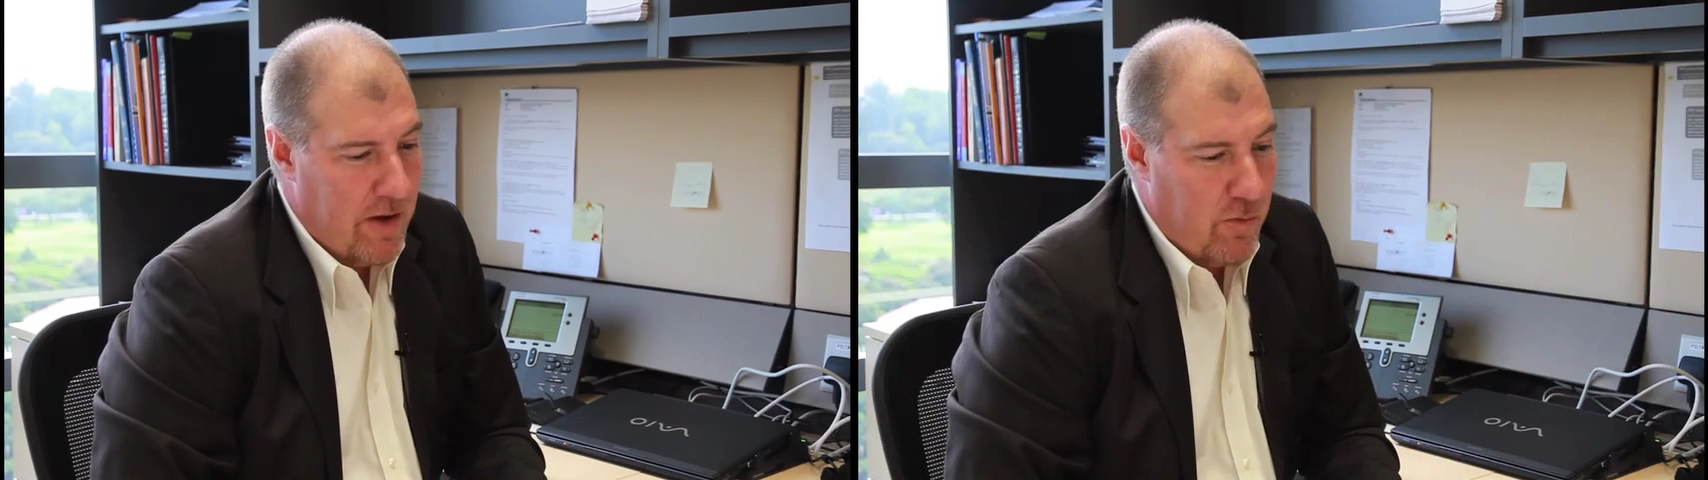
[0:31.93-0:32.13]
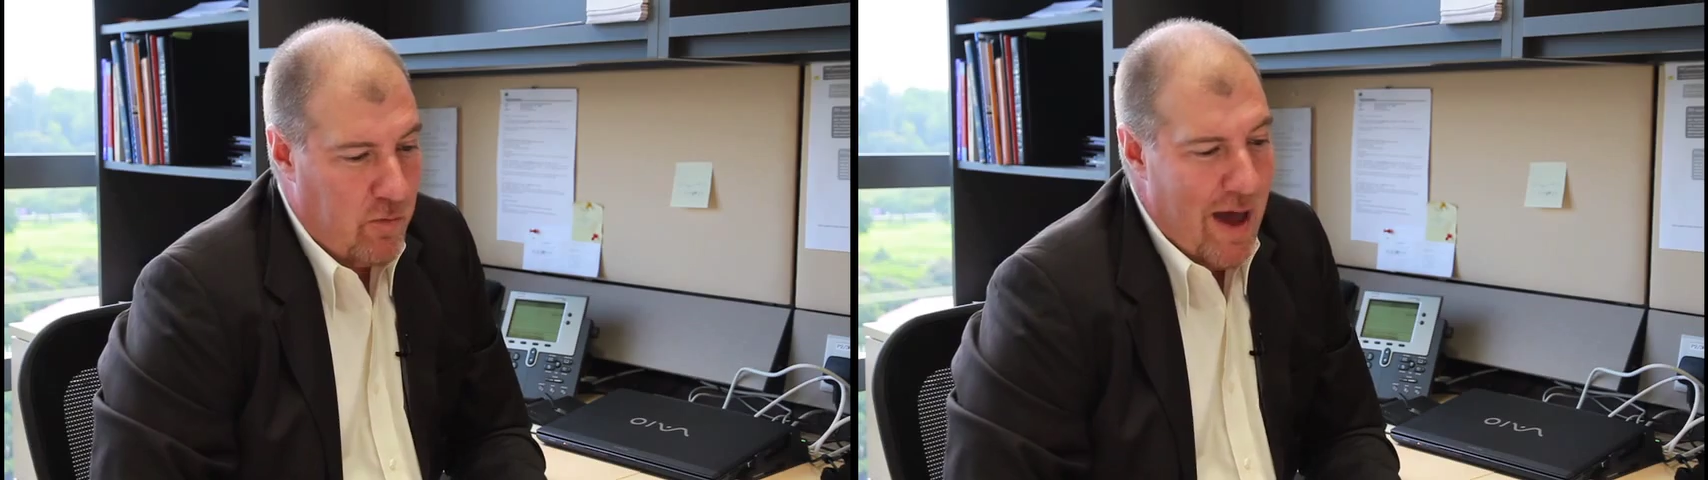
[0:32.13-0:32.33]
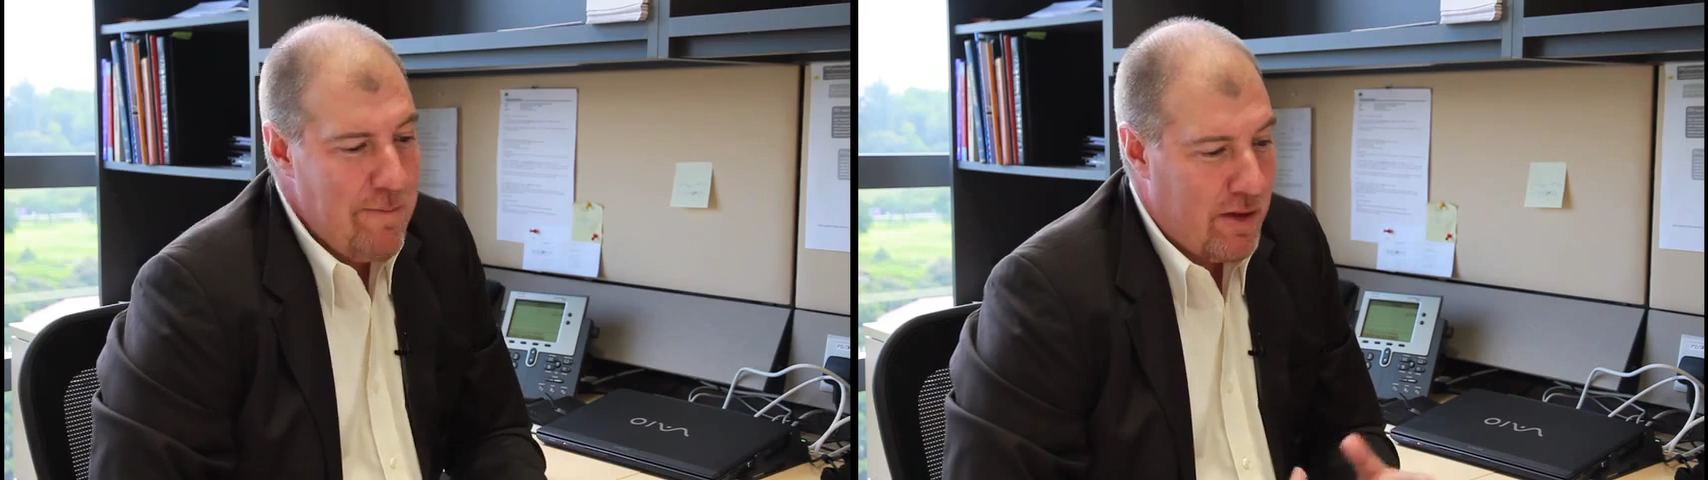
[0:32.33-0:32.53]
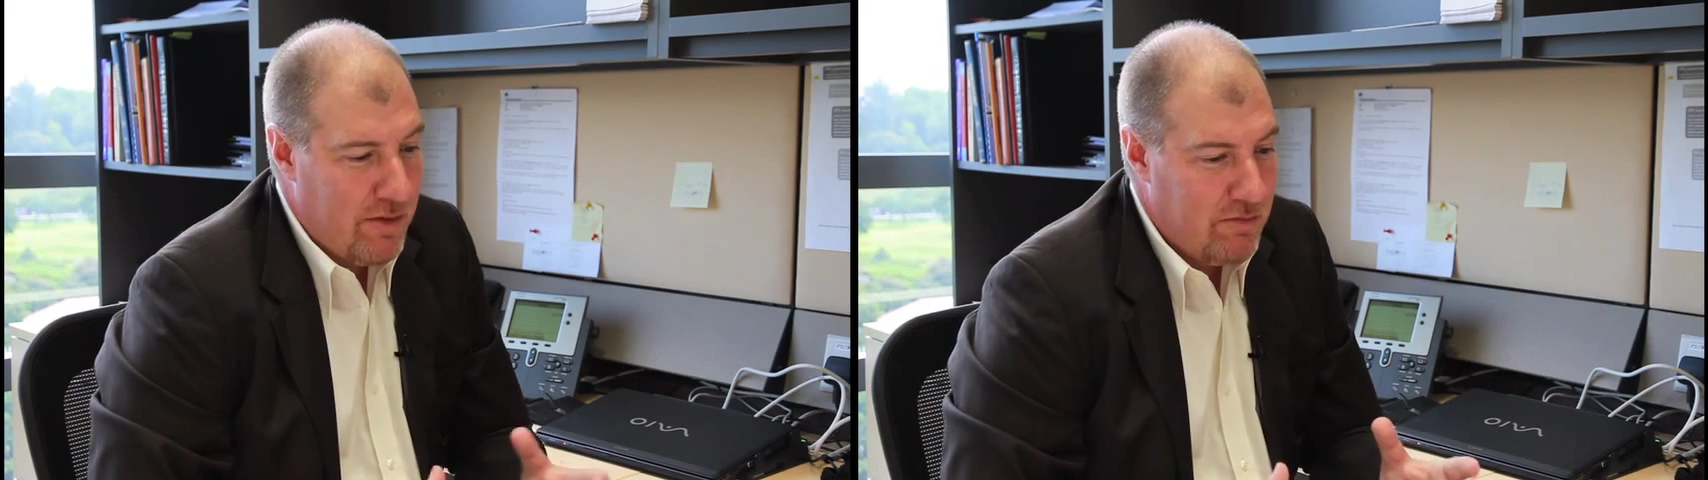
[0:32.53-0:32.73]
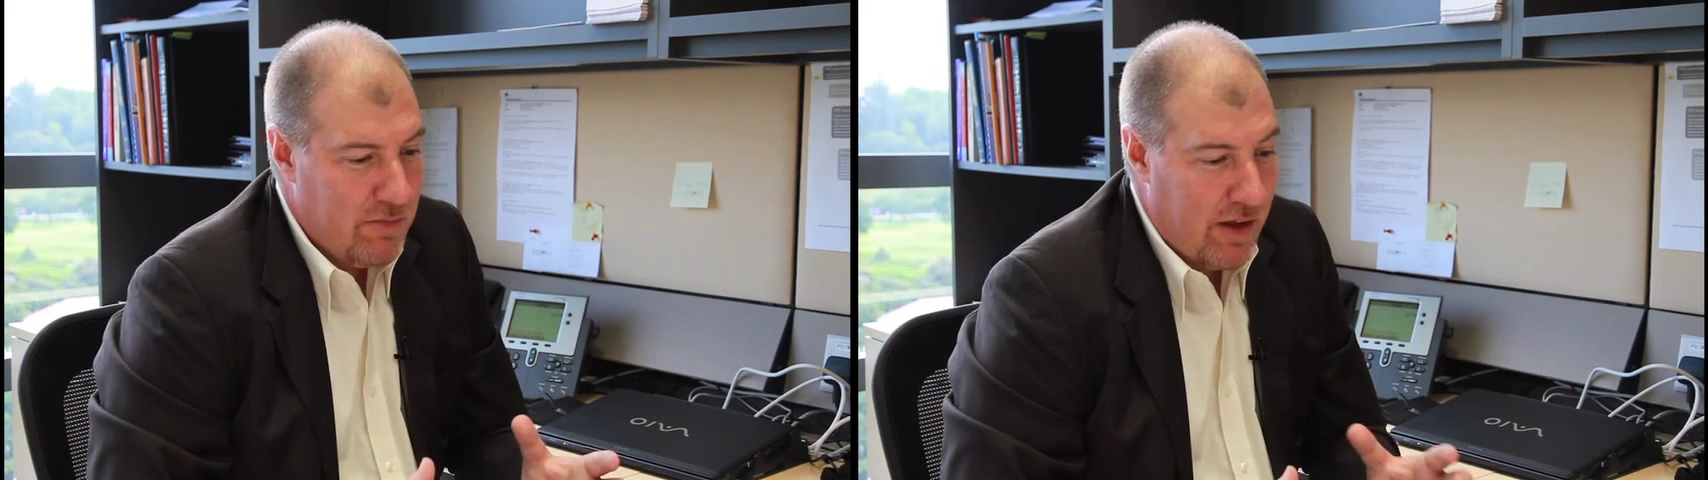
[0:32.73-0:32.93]

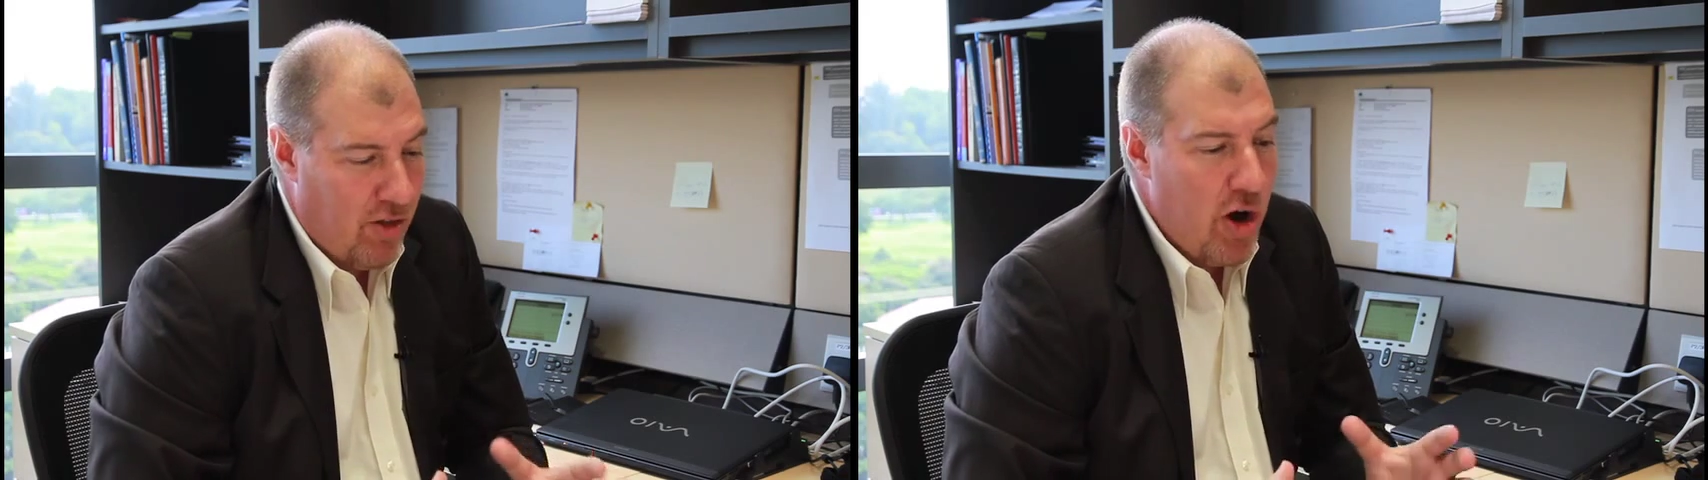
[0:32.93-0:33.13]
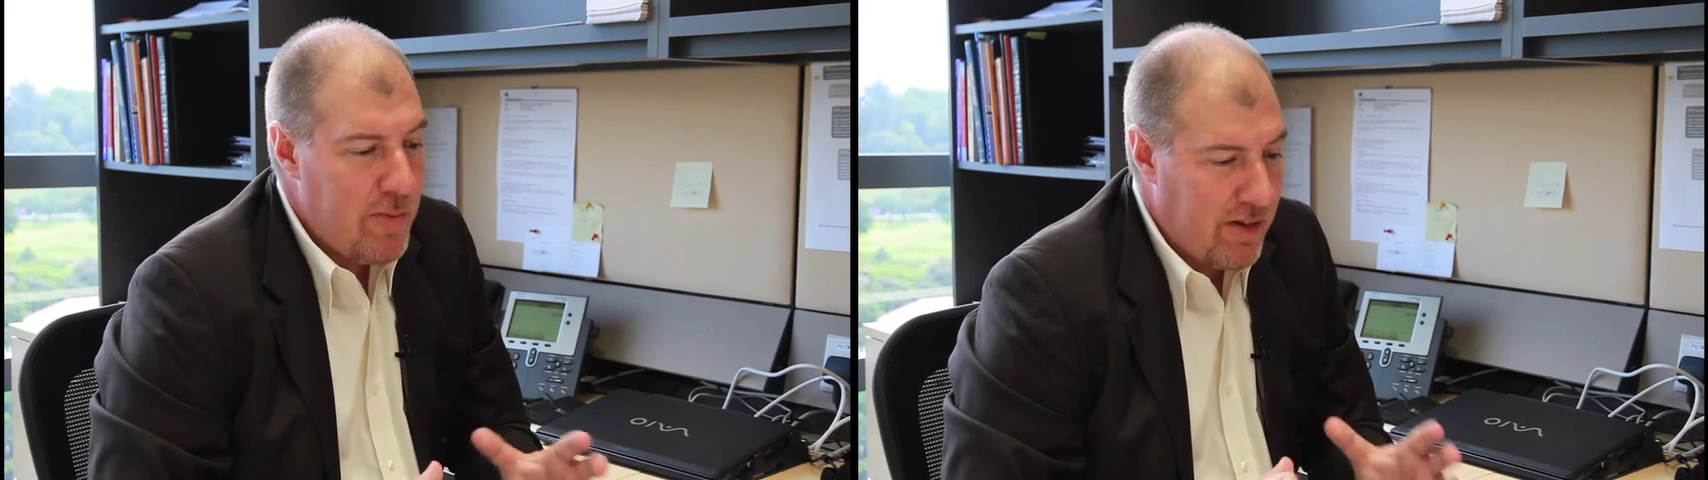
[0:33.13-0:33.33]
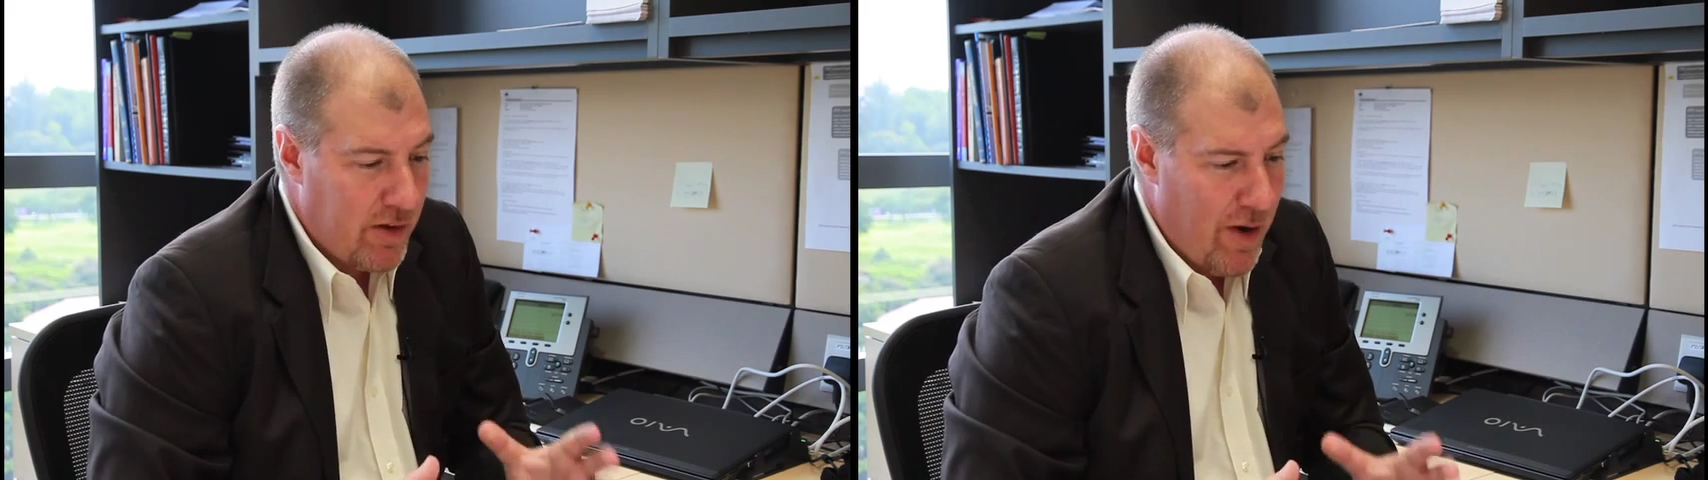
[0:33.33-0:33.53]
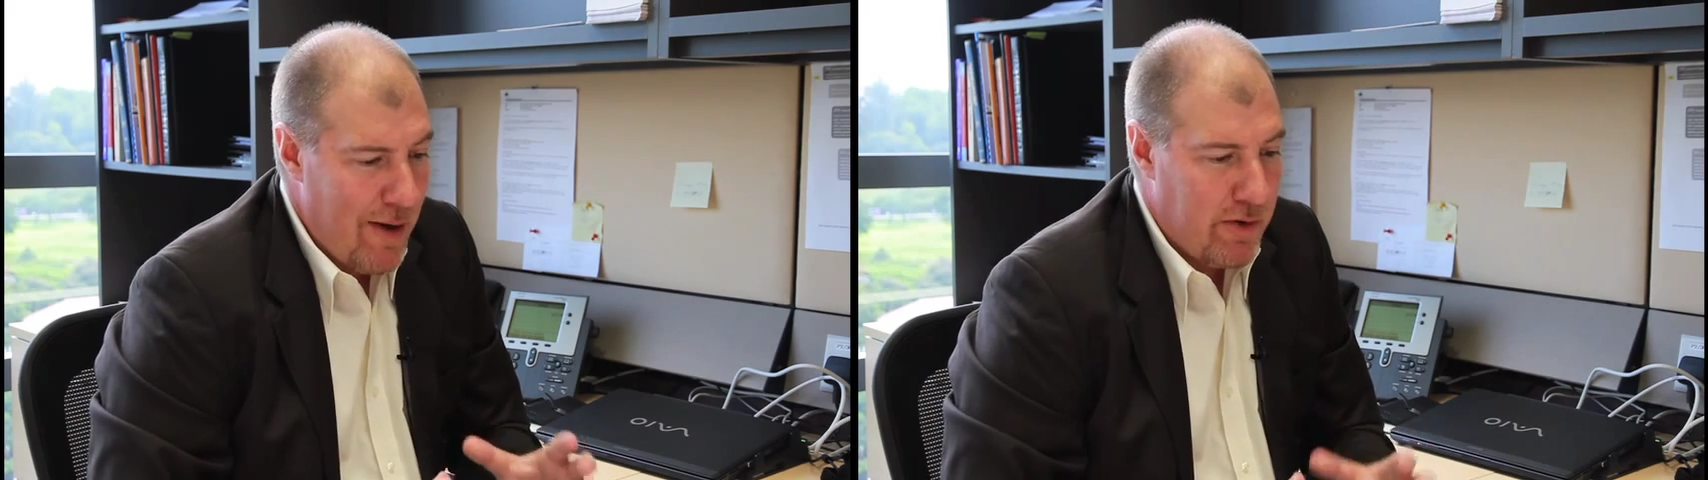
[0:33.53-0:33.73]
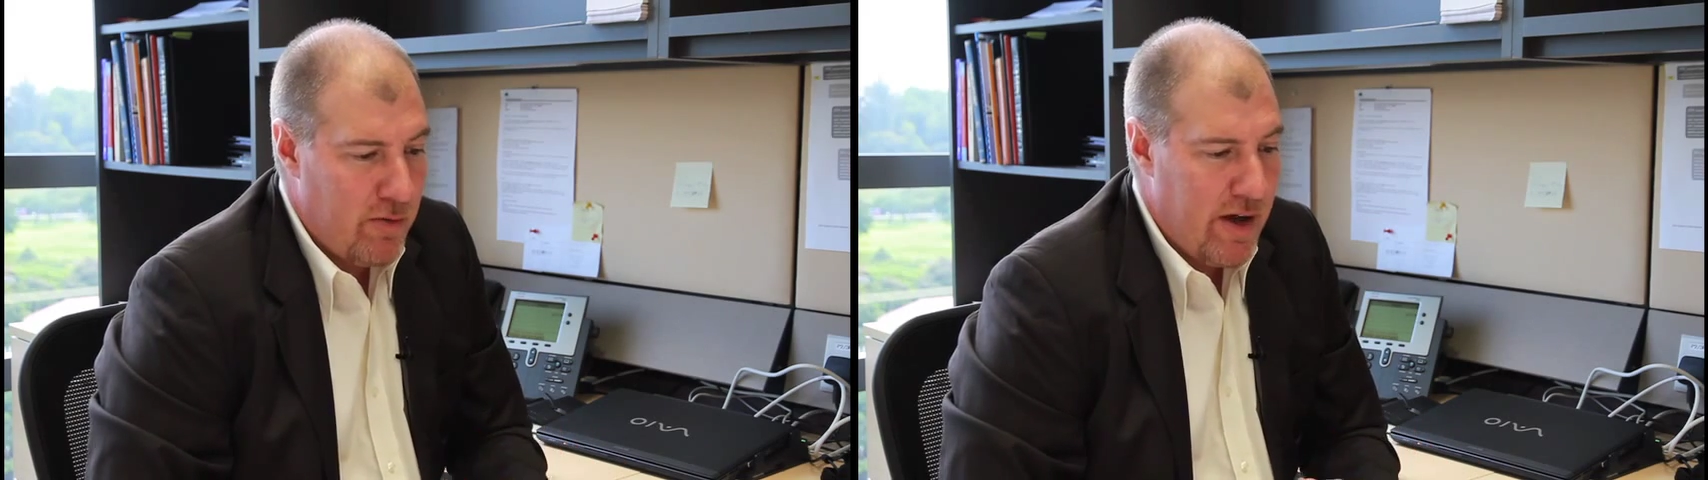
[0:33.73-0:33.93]
rapid, alarmingly
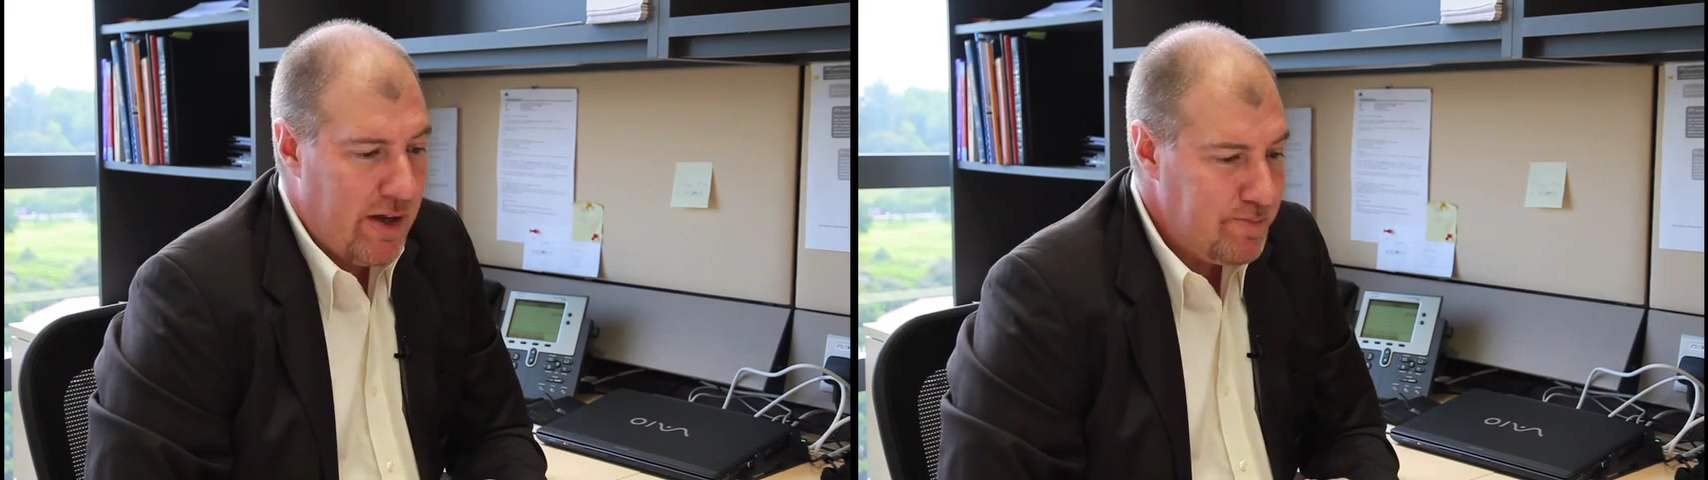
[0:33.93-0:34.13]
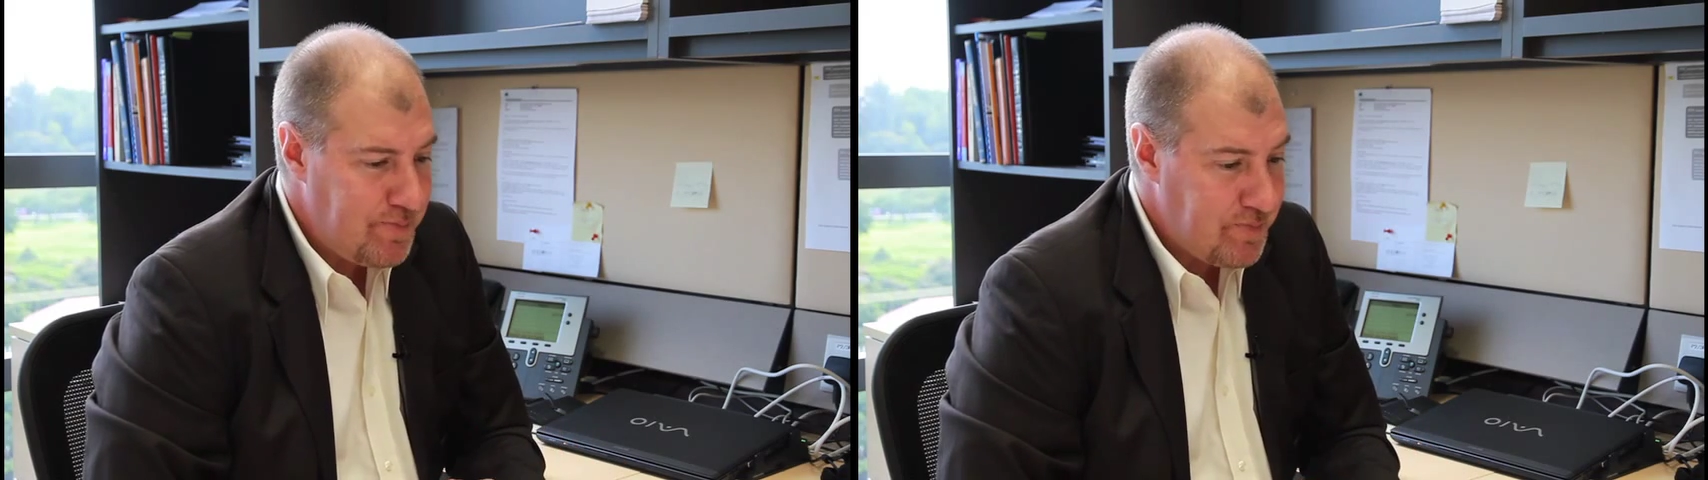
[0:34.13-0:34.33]
rapid rate.